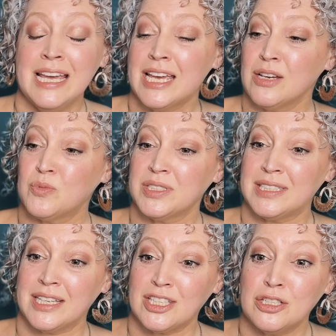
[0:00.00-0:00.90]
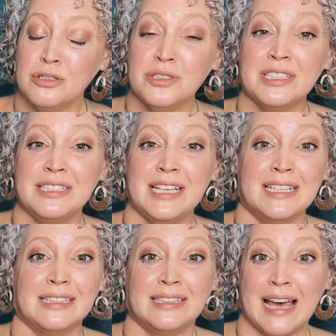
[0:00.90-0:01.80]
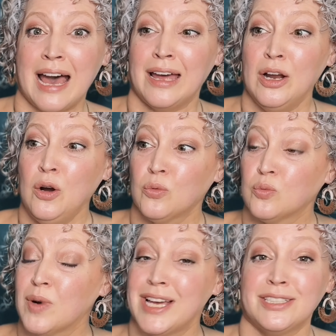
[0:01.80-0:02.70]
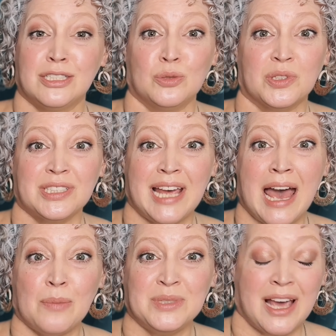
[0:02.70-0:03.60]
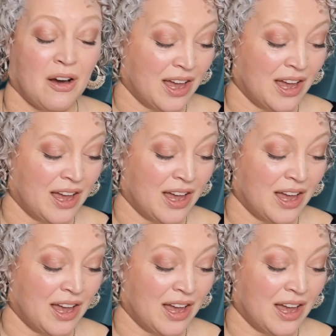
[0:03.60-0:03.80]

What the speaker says: It was that you just needed that rest. You were tapped out.